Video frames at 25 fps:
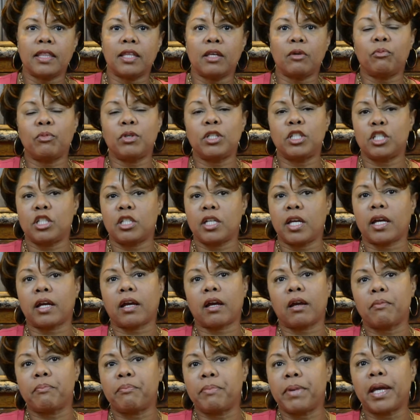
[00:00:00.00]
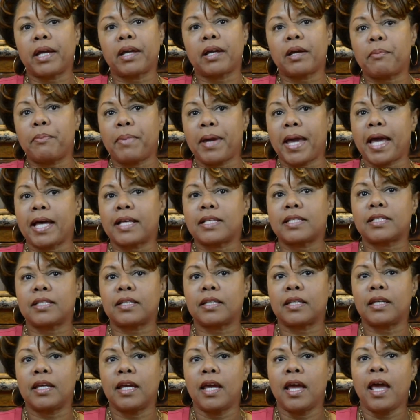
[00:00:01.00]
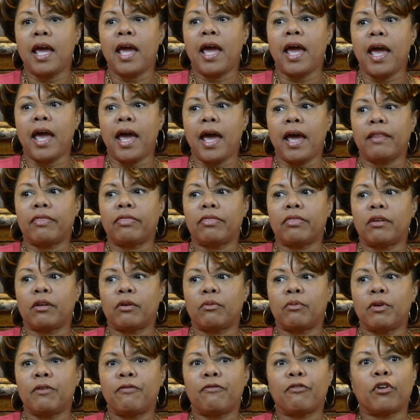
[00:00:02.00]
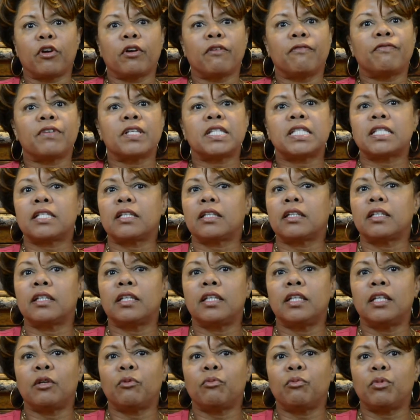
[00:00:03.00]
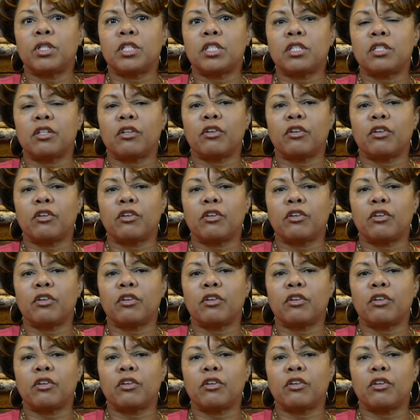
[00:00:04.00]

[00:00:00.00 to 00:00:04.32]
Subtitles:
then we check our bed capacity at the referring facility in which